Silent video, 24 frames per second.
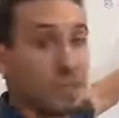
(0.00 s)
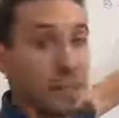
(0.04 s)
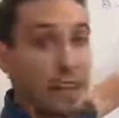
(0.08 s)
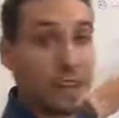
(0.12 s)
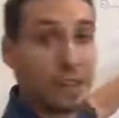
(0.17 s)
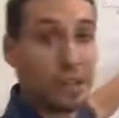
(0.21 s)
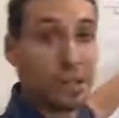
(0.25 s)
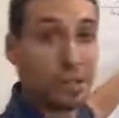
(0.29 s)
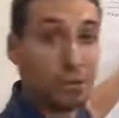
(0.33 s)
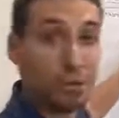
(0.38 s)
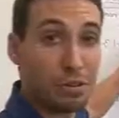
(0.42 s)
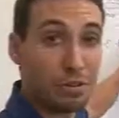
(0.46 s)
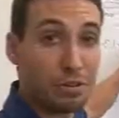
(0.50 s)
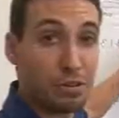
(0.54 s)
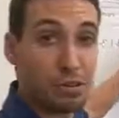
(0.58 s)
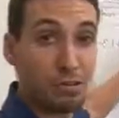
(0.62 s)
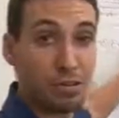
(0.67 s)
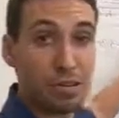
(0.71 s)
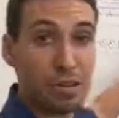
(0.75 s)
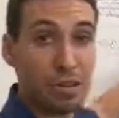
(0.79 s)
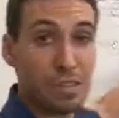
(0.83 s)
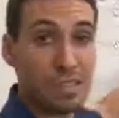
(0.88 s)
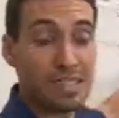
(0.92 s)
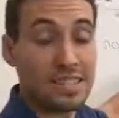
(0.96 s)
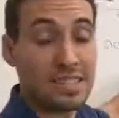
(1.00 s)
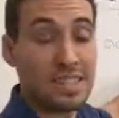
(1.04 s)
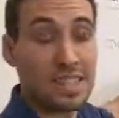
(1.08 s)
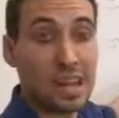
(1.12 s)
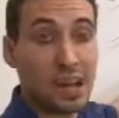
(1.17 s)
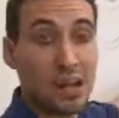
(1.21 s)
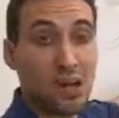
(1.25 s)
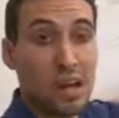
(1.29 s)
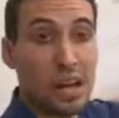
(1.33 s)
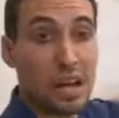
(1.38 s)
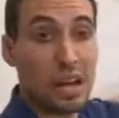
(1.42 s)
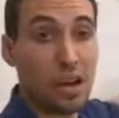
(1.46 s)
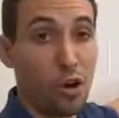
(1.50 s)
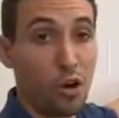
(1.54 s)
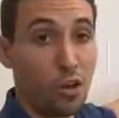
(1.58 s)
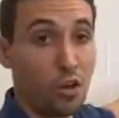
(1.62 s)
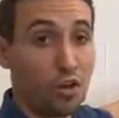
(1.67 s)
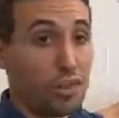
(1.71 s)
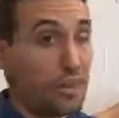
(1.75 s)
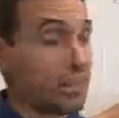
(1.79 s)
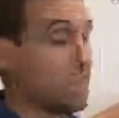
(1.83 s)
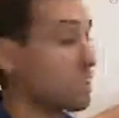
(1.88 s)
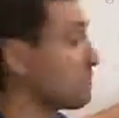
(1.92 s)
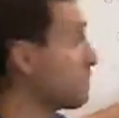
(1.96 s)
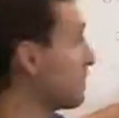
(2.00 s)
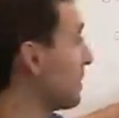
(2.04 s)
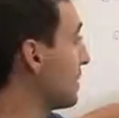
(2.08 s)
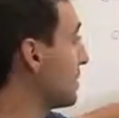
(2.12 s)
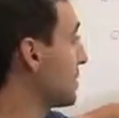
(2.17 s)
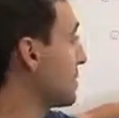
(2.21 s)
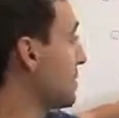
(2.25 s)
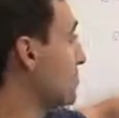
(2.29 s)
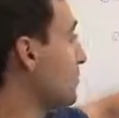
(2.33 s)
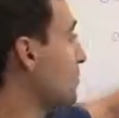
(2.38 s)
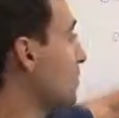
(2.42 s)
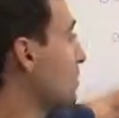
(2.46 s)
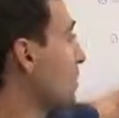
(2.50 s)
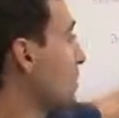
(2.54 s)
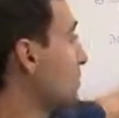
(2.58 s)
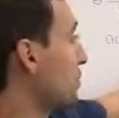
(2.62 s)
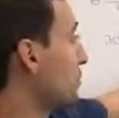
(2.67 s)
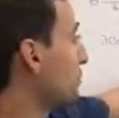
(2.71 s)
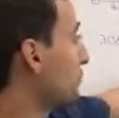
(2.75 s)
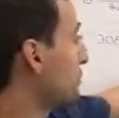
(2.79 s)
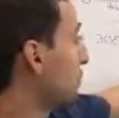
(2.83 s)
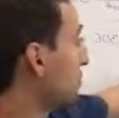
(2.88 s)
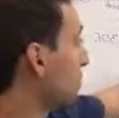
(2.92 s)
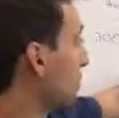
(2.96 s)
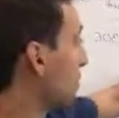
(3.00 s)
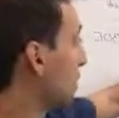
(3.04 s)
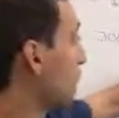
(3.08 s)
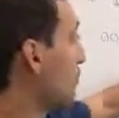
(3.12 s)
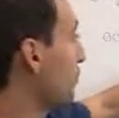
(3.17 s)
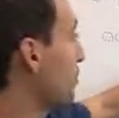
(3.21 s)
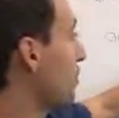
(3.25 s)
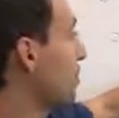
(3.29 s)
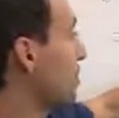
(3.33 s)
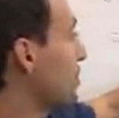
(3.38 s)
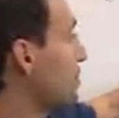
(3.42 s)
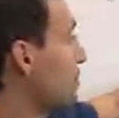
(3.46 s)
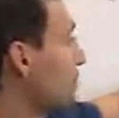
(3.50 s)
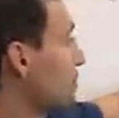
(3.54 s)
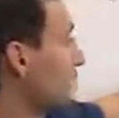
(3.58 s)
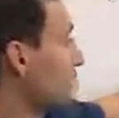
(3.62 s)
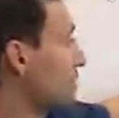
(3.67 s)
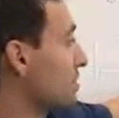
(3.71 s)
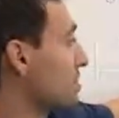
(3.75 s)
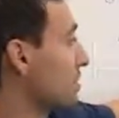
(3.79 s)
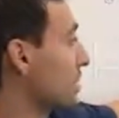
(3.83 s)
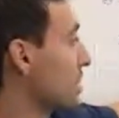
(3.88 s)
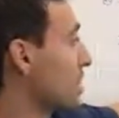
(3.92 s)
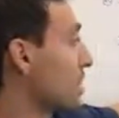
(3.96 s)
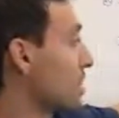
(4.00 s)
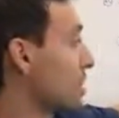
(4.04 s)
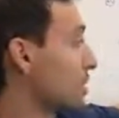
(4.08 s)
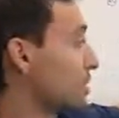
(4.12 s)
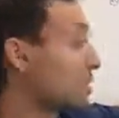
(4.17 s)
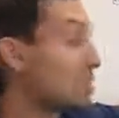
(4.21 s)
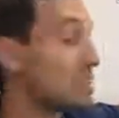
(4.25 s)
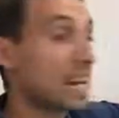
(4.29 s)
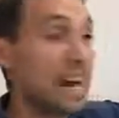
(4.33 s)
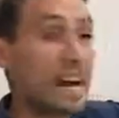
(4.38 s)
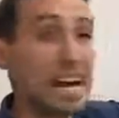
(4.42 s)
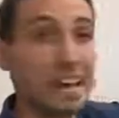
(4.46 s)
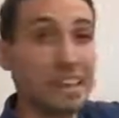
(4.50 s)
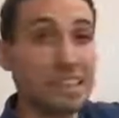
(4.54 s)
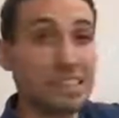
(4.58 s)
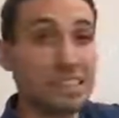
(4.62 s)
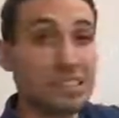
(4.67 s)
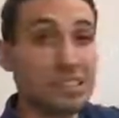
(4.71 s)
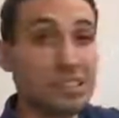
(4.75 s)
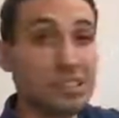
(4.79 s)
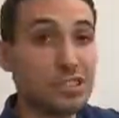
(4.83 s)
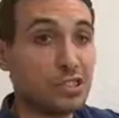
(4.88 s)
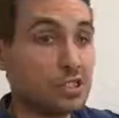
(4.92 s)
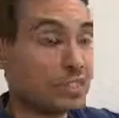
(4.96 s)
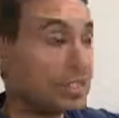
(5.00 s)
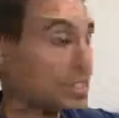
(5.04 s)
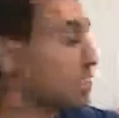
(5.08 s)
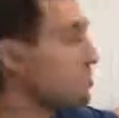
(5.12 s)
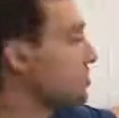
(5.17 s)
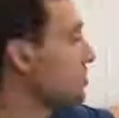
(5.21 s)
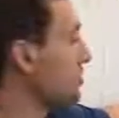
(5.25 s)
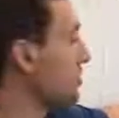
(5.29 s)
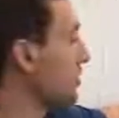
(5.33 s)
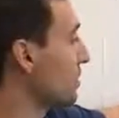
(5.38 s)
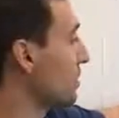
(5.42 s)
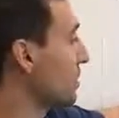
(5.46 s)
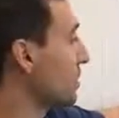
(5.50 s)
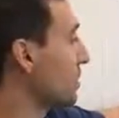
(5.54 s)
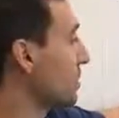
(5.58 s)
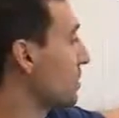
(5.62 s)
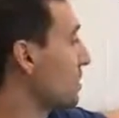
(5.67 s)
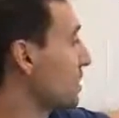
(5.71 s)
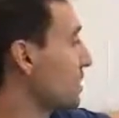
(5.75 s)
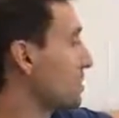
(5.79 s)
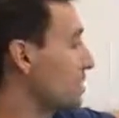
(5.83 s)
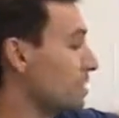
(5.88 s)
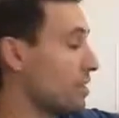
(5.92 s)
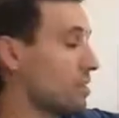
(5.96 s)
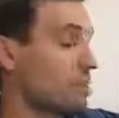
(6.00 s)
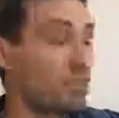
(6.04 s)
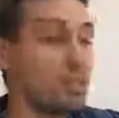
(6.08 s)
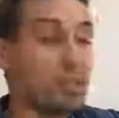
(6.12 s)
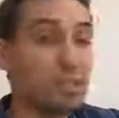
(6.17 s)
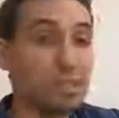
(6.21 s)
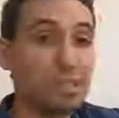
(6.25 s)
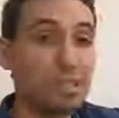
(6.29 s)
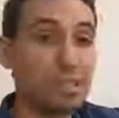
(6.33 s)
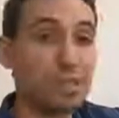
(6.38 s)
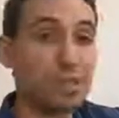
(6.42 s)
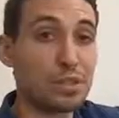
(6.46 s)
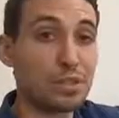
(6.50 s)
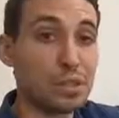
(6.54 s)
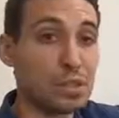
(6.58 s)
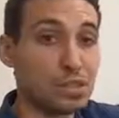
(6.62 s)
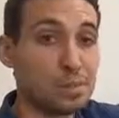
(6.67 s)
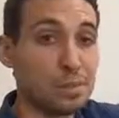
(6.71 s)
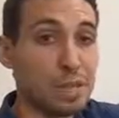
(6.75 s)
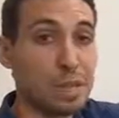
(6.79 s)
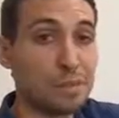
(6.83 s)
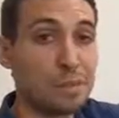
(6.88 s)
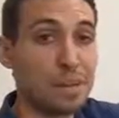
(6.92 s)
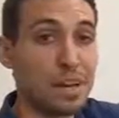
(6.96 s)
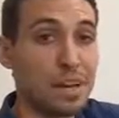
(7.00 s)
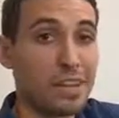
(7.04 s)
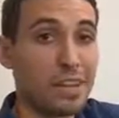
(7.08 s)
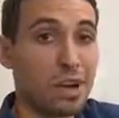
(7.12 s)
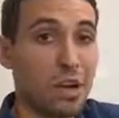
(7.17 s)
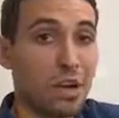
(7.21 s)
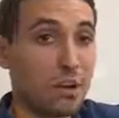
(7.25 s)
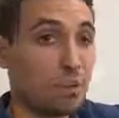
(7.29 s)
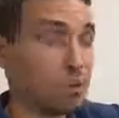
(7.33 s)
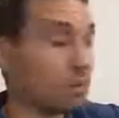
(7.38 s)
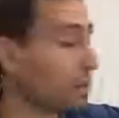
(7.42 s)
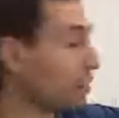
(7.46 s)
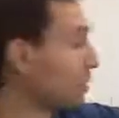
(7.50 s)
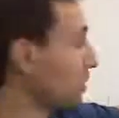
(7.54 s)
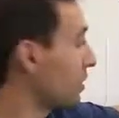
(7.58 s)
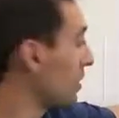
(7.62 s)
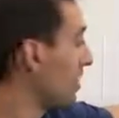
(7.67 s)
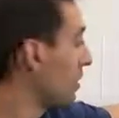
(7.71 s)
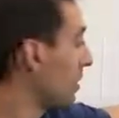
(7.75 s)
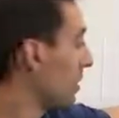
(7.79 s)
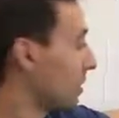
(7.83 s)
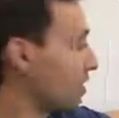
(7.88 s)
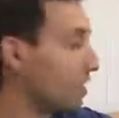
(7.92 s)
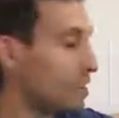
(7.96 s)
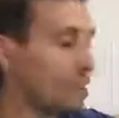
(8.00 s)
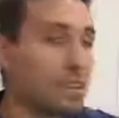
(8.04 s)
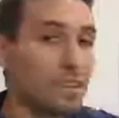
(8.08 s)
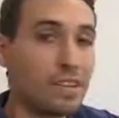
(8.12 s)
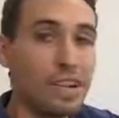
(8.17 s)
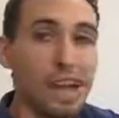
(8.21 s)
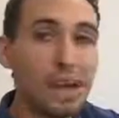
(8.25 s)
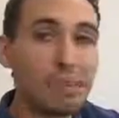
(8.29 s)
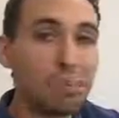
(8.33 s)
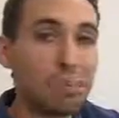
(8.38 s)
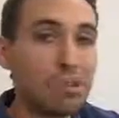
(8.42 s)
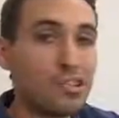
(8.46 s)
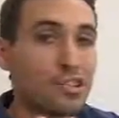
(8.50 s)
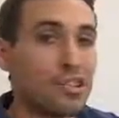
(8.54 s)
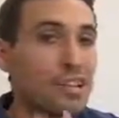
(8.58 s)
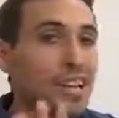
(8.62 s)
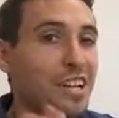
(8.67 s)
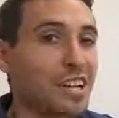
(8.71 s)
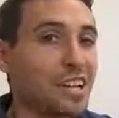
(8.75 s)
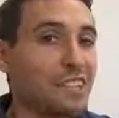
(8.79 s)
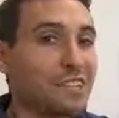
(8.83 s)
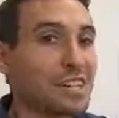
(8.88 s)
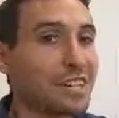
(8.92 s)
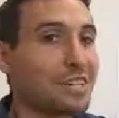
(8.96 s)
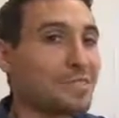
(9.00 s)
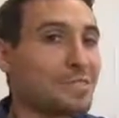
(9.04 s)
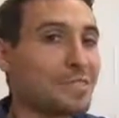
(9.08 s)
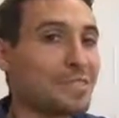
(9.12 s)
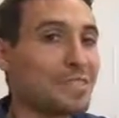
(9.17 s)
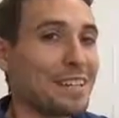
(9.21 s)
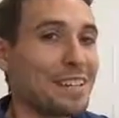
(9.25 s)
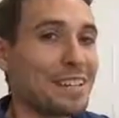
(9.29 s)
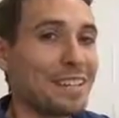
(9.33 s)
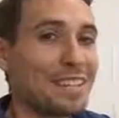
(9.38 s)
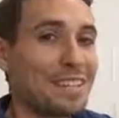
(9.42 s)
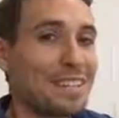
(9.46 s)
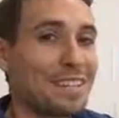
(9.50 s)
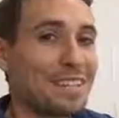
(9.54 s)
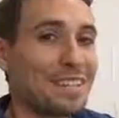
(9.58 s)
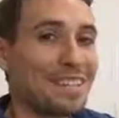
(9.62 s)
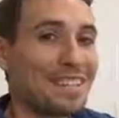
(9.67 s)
that we've listed out all of the expenses, you got your principal and interest, your taxes, your insurance, the utilities paid by the owner. I appreciate it, Sandra, thank you.